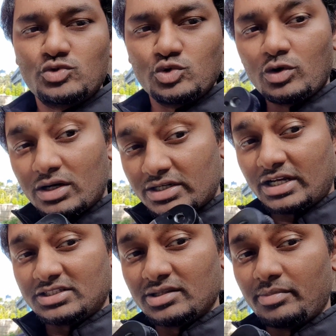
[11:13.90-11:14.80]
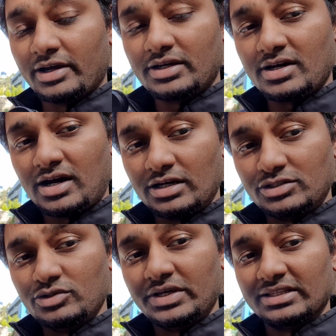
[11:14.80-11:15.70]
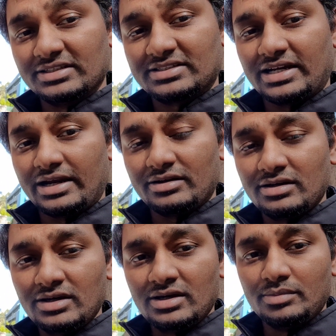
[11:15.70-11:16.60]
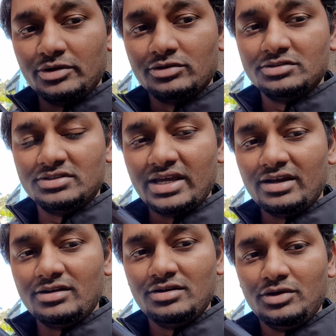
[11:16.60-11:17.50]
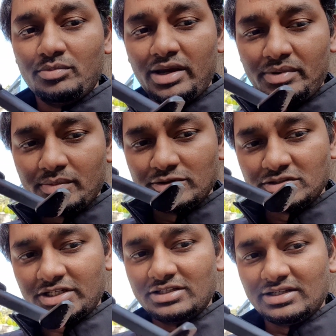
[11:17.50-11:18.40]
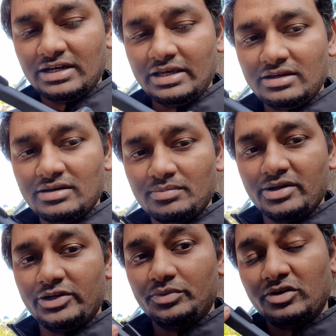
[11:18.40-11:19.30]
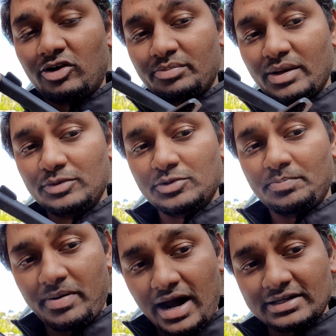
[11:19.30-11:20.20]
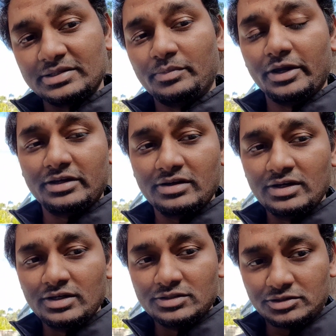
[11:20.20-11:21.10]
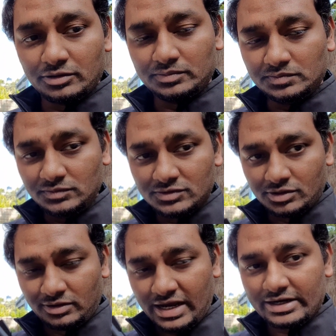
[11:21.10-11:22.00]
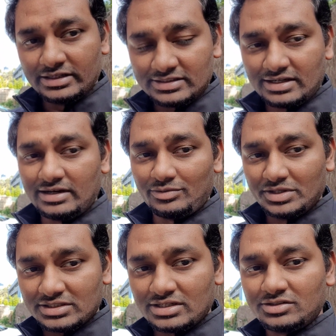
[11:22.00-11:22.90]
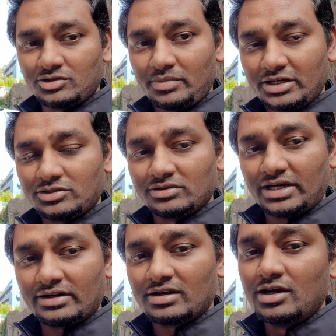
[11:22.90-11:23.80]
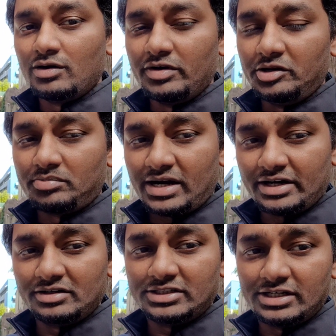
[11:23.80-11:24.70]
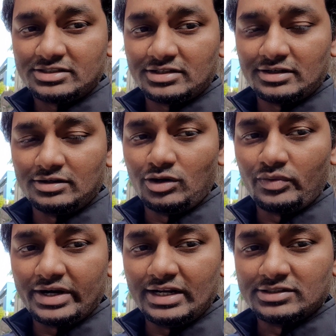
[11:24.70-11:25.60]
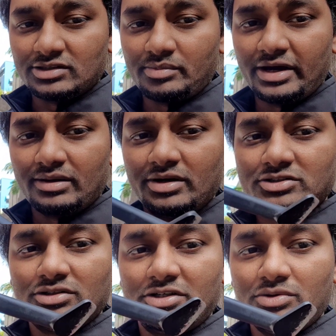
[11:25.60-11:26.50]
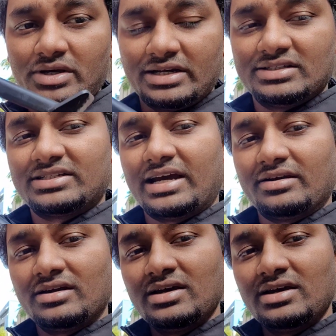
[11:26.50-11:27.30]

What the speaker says: do not touch the bike until you get the stand, because then you may be able to change the link, but you will not be able to park the bike. So that is a risk. So make sure that when you plan to change the lowering links on the bike, make sure that you get a stand.